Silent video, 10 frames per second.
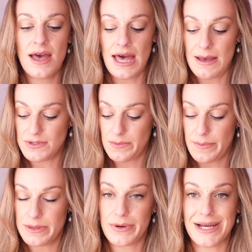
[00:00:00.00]
So I'll pop
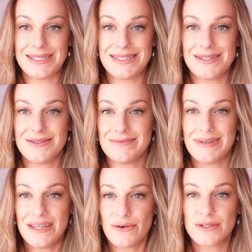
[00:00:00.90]
all the prices
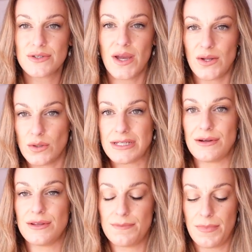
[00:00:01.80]
either on the screen or
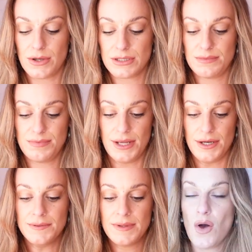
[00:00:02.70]
down in the box
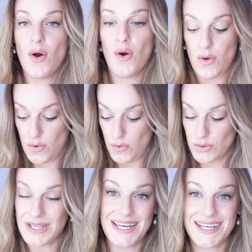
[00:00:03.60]
below. All
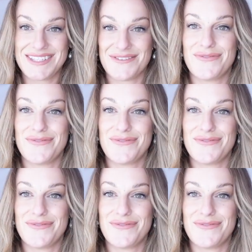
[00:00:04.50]
the links